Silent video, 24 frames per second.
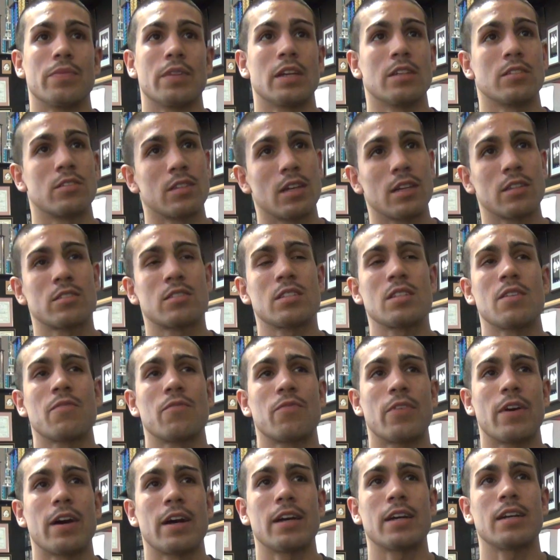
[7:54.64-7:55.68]
seen him
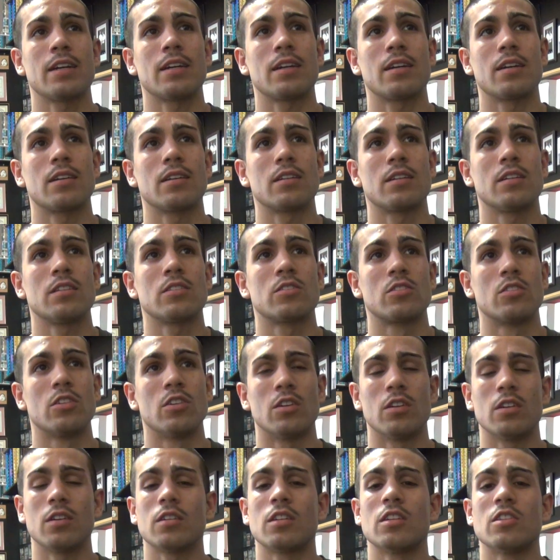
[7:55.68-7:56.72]
fight. He's
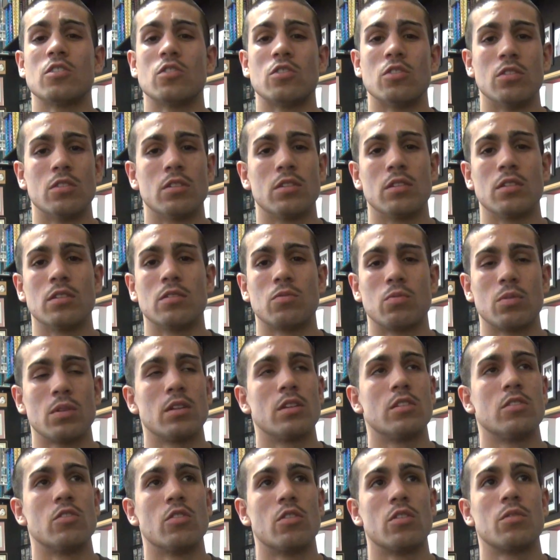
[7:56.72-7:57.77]
good. He's
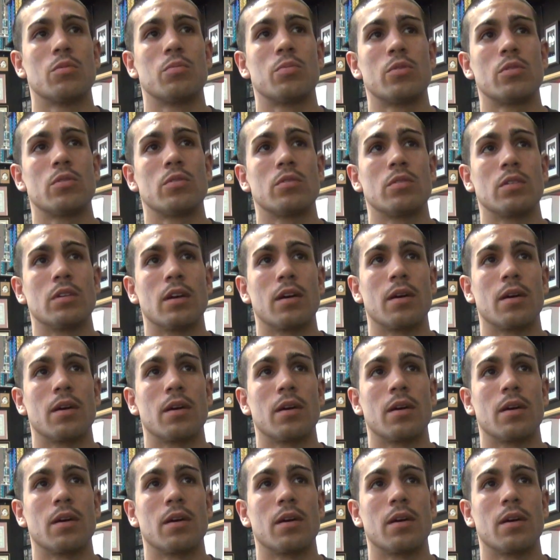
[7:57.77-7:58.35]
really durable.